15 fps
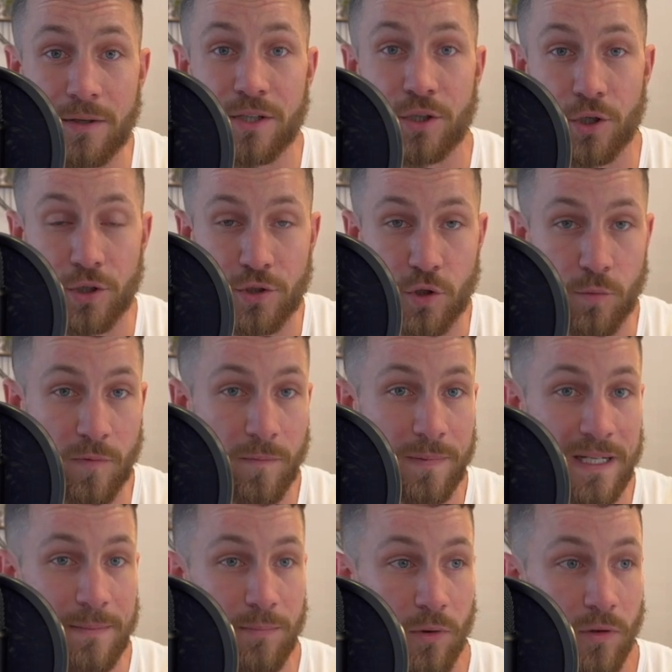a good group of
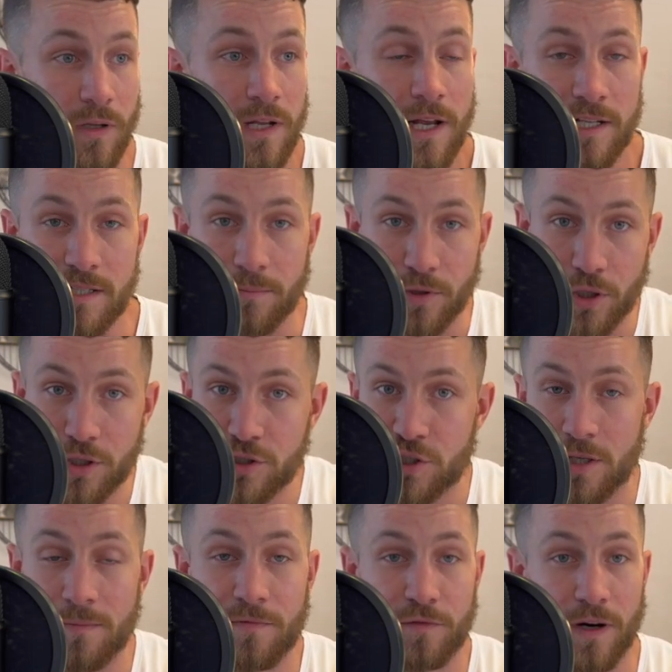people, some good
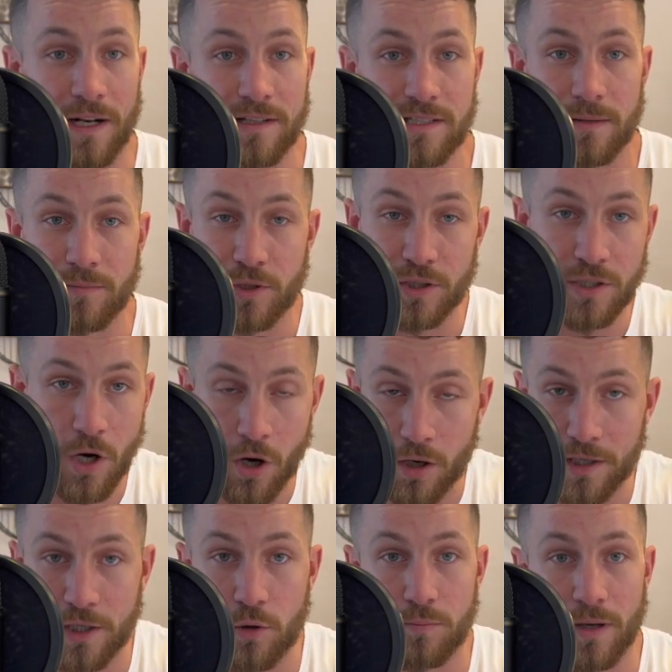gym friends, some good
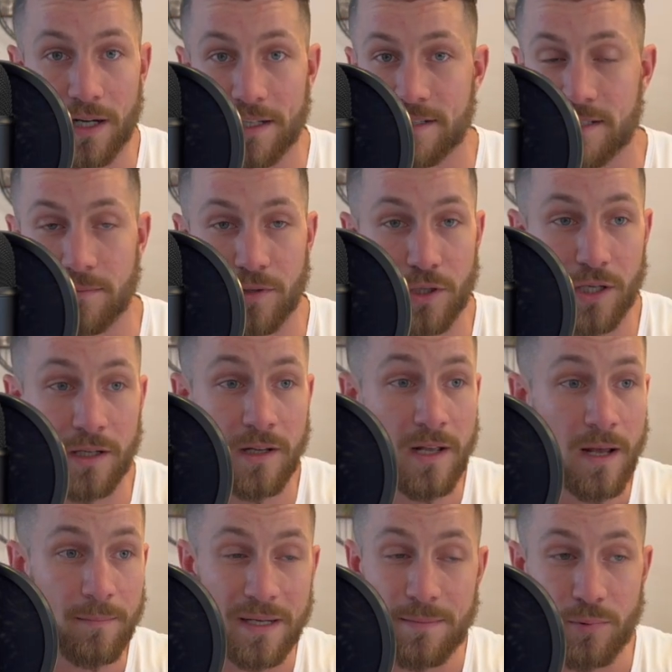cardio buddies, some good
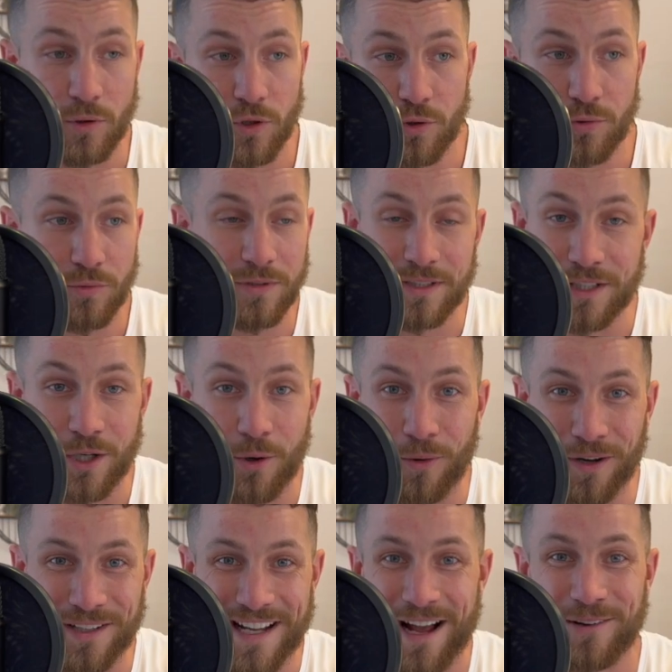people who, you know,
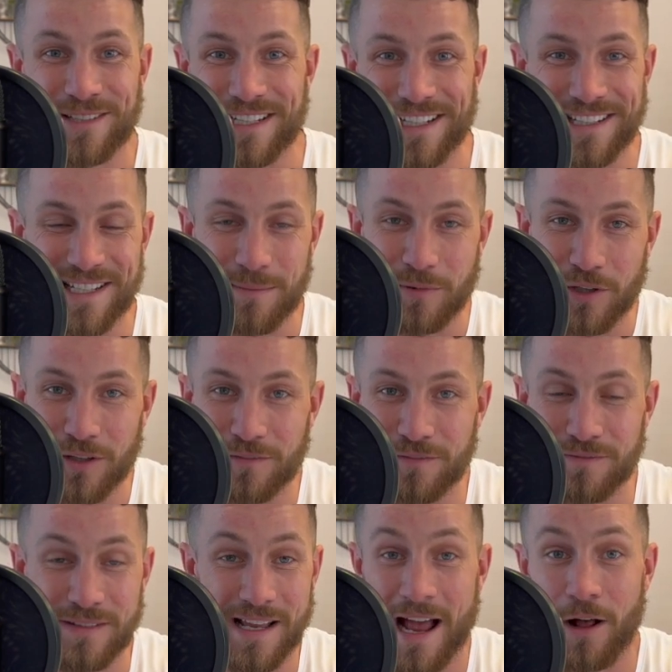are down to eat some good
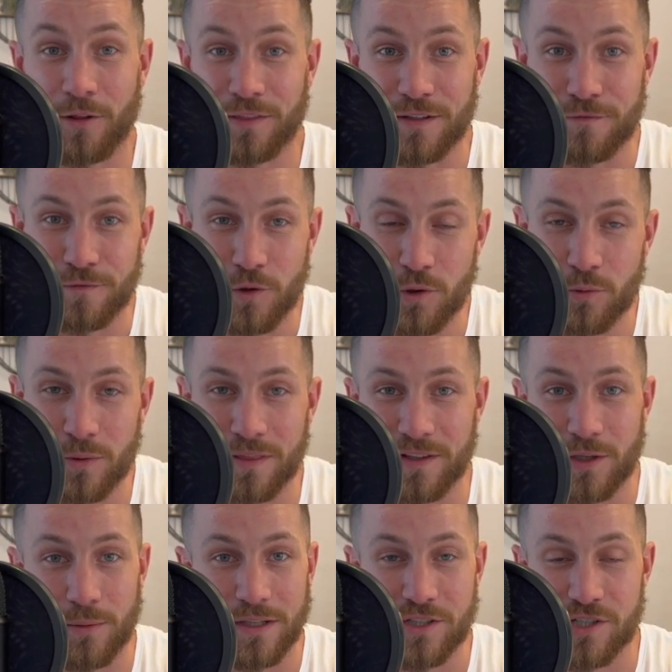healthy food with
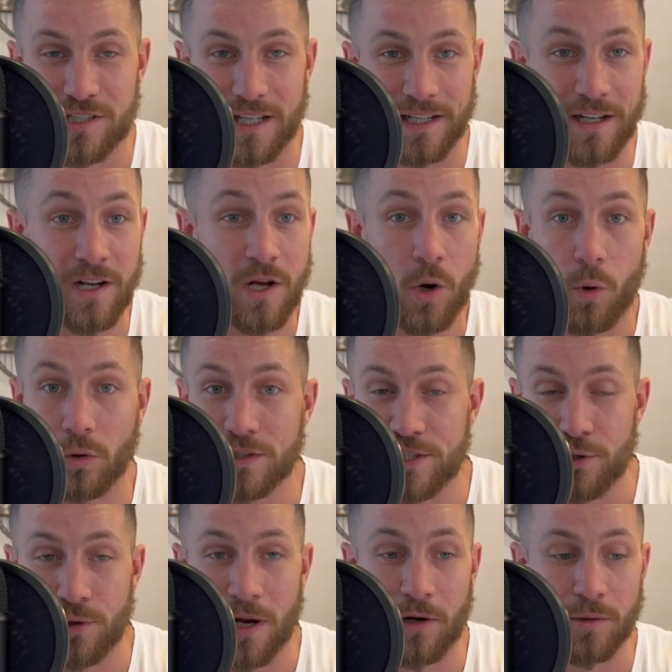you and just like hold
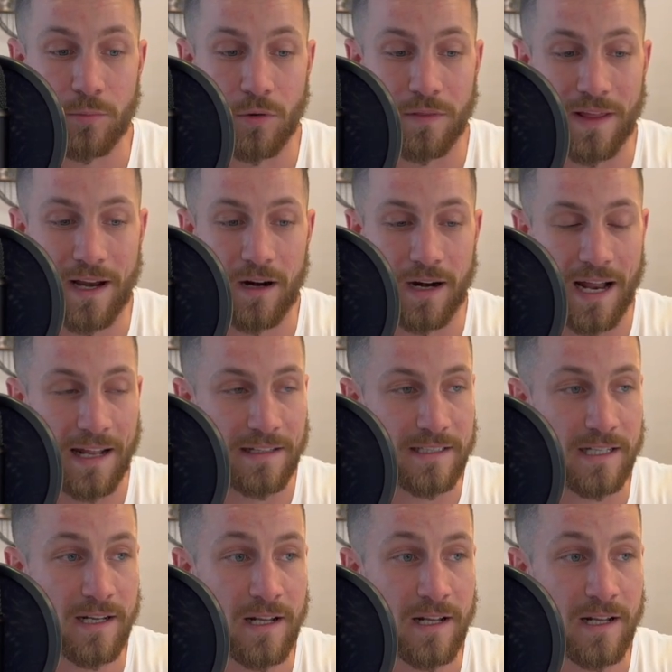you accountable there. And